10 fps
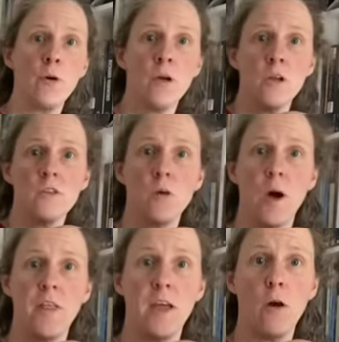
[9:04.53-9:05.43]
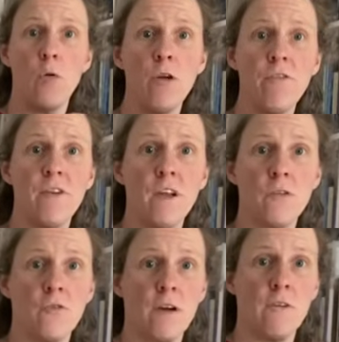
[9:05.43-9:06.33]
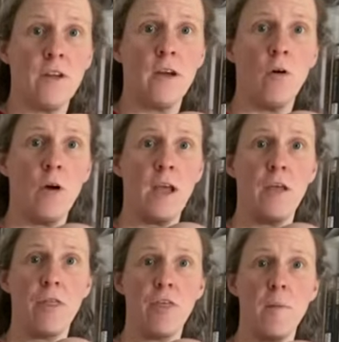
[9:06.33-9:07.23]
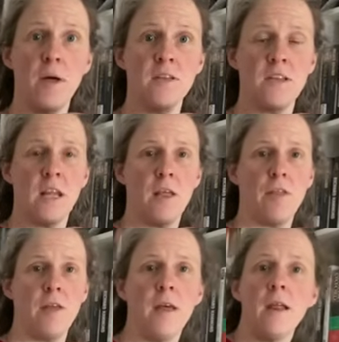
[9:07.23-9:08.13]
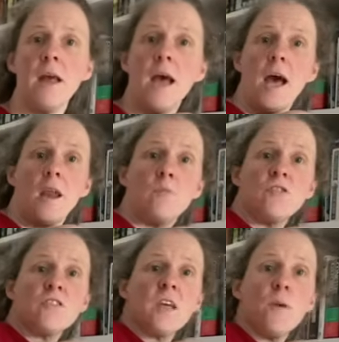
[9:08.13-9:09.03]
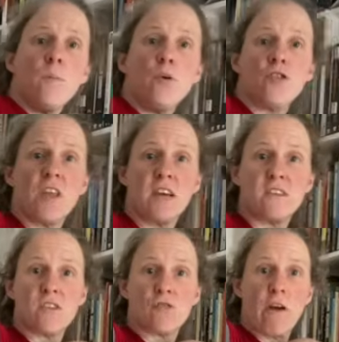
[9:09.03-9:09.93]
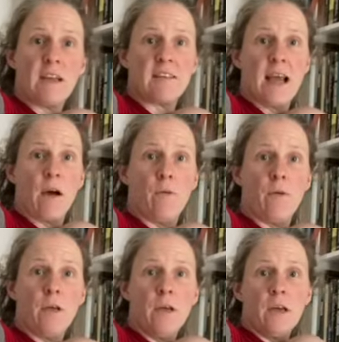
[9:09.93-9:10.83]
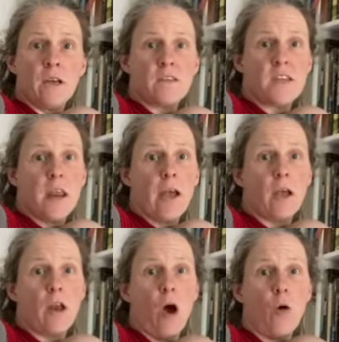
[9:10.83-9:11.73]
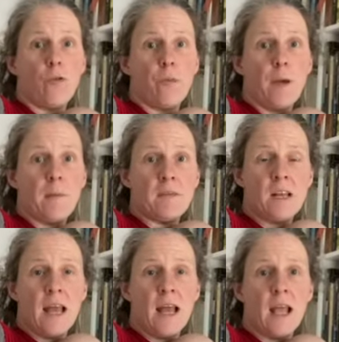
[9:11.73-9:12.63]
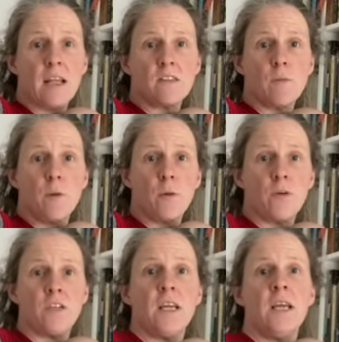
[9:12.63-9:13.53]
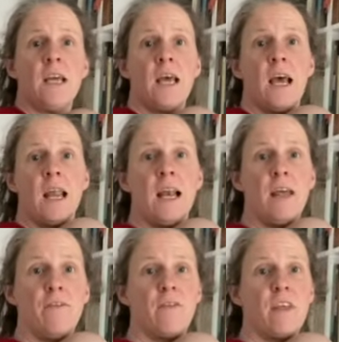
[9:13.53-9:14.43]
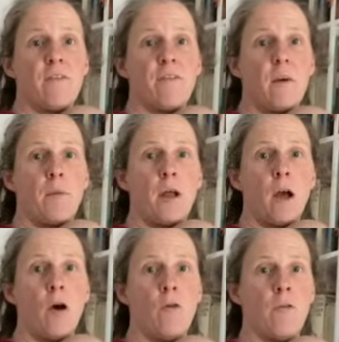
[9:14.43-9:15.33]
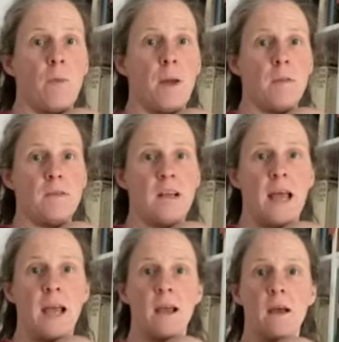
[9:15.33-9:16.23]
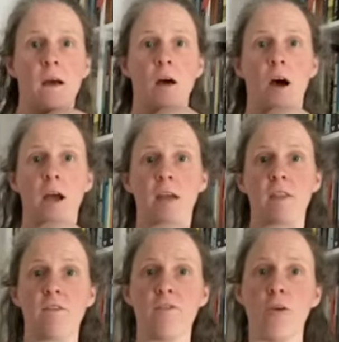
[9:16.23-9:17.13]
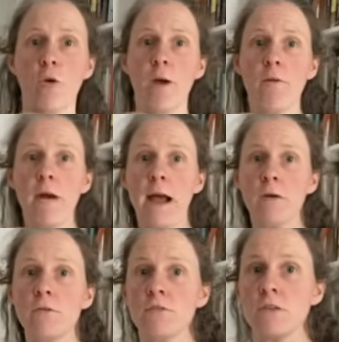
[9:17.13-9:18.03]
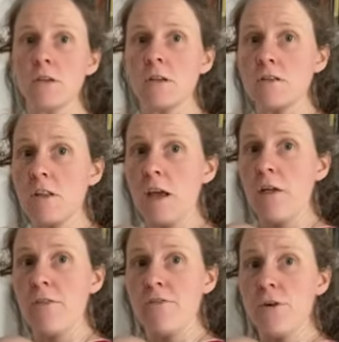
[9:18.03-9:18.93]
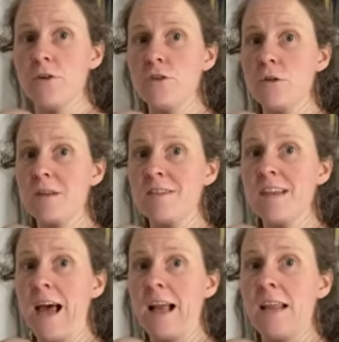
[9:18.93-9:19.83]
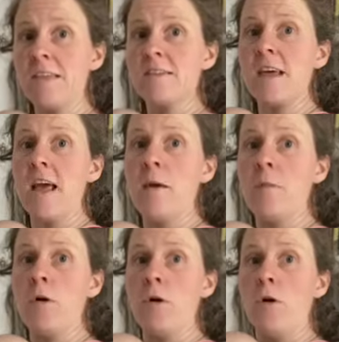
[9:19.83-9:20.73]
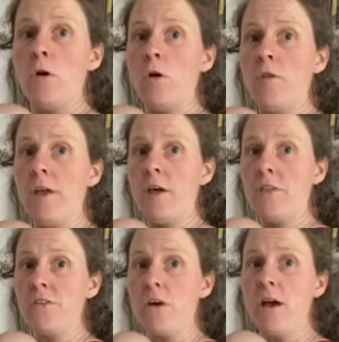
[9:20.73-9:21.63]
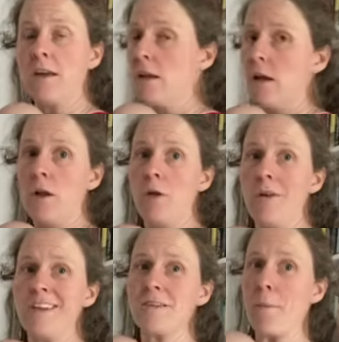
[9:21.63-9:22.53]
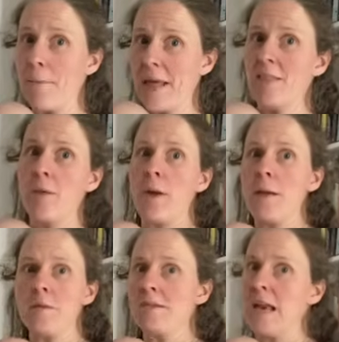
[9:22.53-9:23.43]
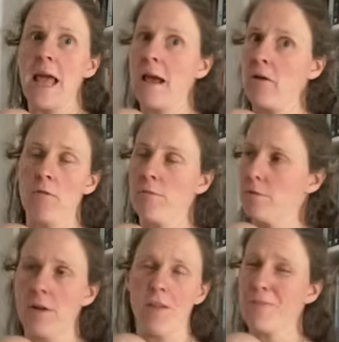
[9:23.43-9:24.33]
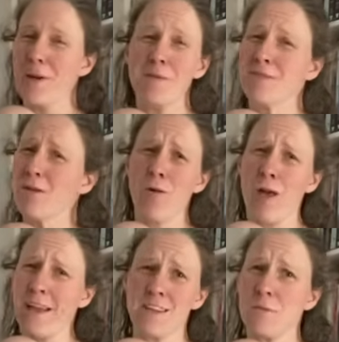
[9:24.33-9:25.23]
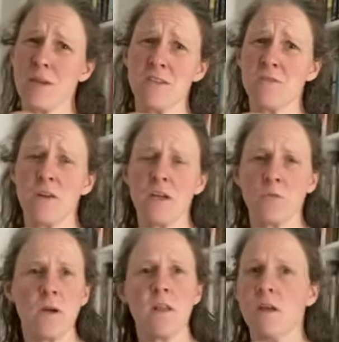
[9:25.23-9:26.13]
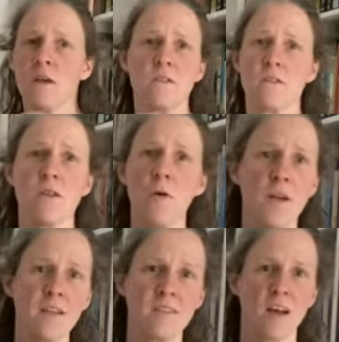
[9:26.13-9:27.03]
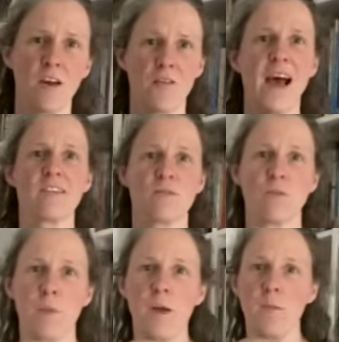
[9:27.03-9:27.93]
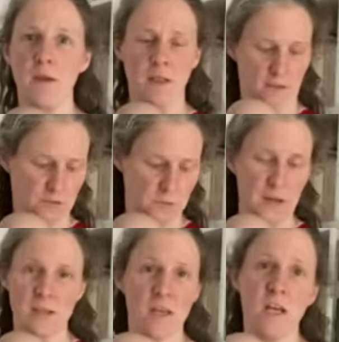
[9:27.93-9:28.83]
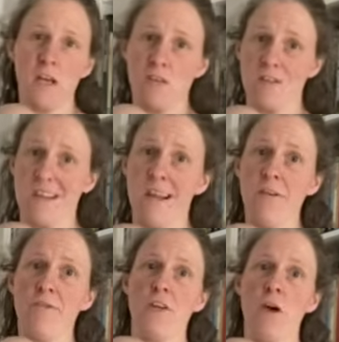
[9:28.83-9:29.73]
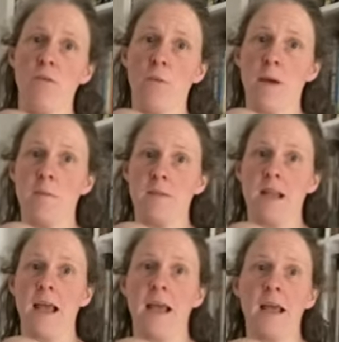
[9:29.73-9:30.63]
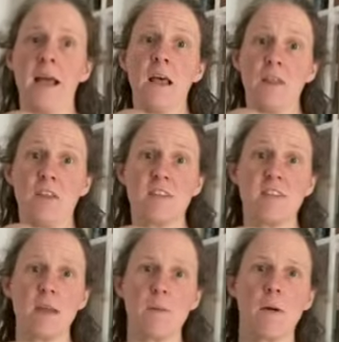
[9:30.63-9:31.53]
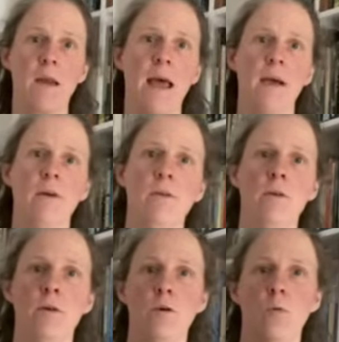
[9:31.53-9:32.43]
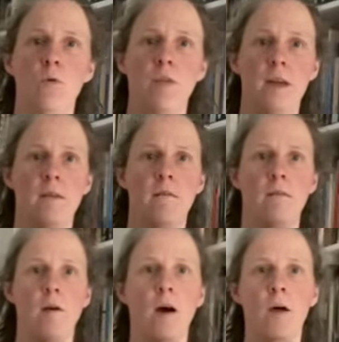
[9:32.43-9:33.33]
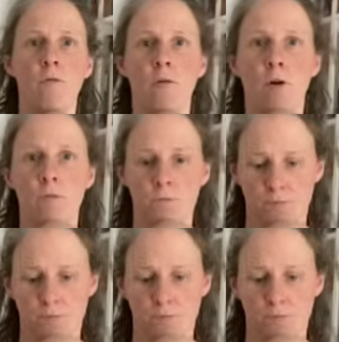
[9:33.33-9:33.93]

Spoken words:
so either get all your fingers around it or get your thumb underneath it, and I'm just going to push that straight down, because then I can hold the baby's leg against my body and lift that fabric over the baby's leg. I can then follow it around to the other foot and do exactly the same on the other side. No need to bend the baby's leg, or babies don't like to be interfered with, so there's no need to kind of hassle the baby in that respect. You just lift it over the baby's leg. This seatbelt layer will then unroll